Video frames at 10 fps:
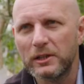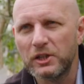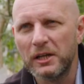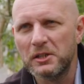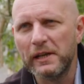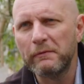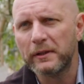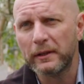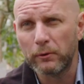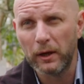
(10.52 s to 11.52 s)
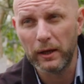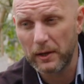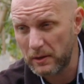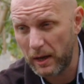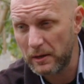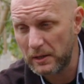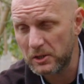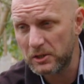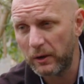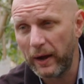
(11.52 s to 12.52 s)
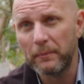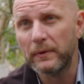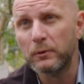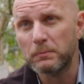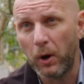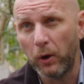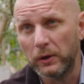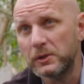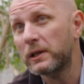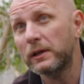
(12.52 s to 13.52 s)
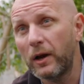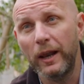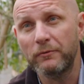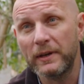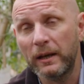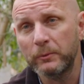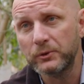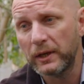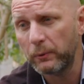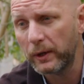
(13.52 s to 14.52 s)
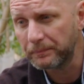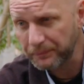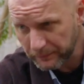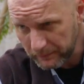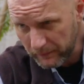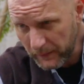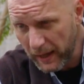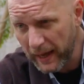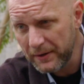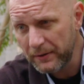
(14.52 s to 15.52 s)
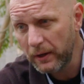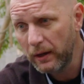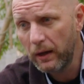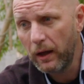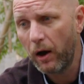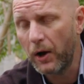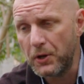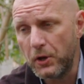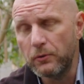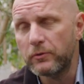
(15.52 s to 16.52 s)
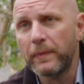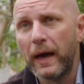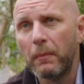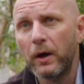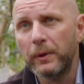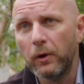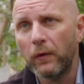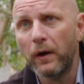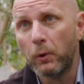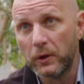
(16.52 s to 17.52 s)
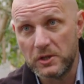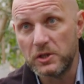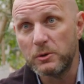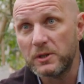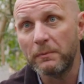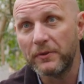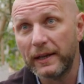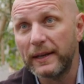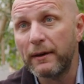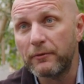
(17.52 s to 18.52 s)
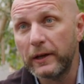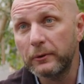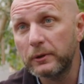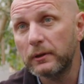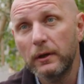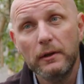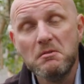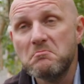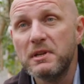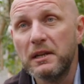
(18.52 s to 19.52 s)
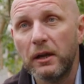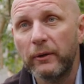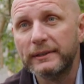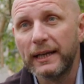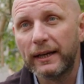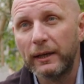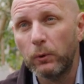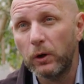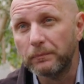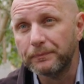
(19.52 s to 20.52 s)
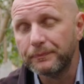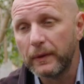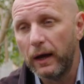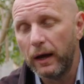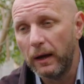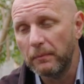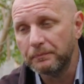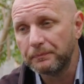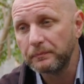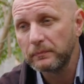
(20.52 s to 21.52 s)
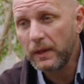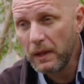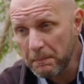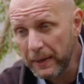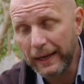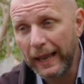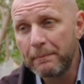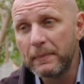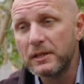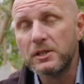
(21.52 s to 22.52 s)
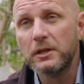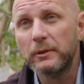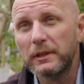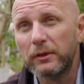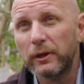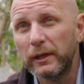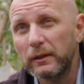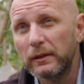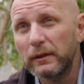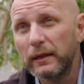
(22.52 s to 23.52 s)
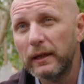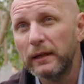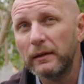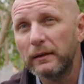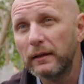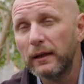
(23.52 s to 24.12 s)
it changes everything, right? And it just so happened it was biology, and I loved animals anyway. And I knew from that moment on I wanted to do something in that field. Didn't know exactly what, but it led me to do a degree in